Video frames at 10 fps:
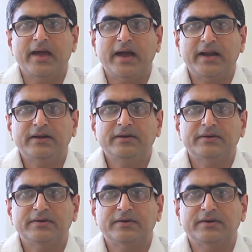and
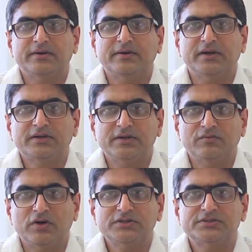uh, it
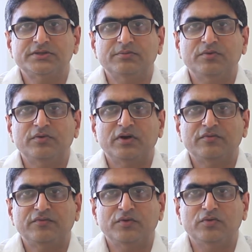involves removal of
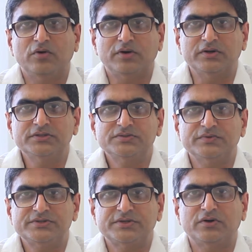few organs,
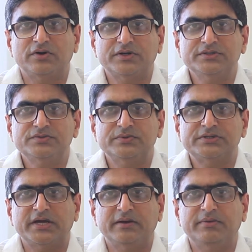visceral organs
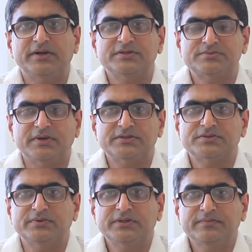which can be
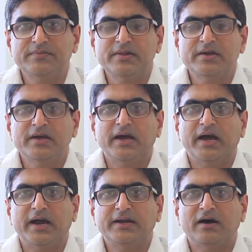dispensed with.
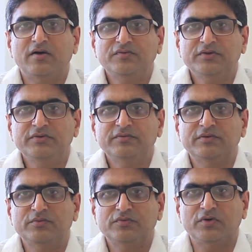And after we have
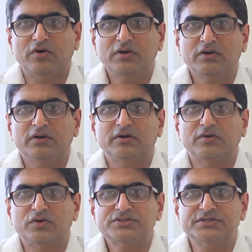removed all uh,
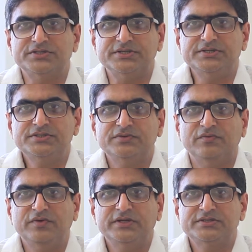gross disease,
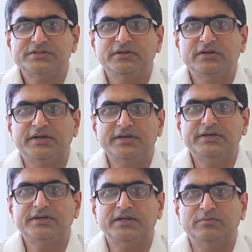we instill
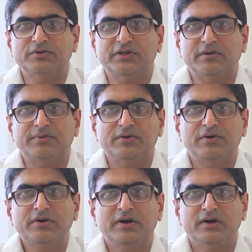heated chemotherapy
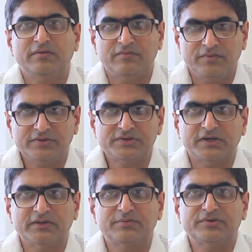or we
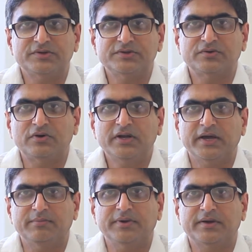start the procedure called
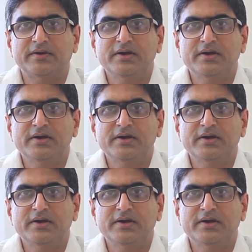HIPEC.